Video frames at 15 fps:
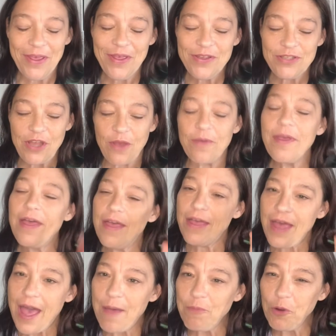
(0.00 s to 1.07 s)
So
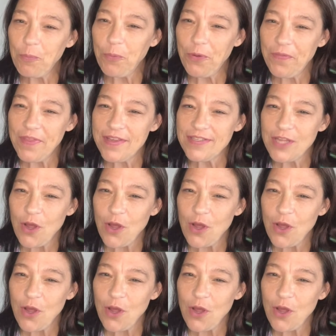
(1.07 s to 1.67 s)
I'm going to put this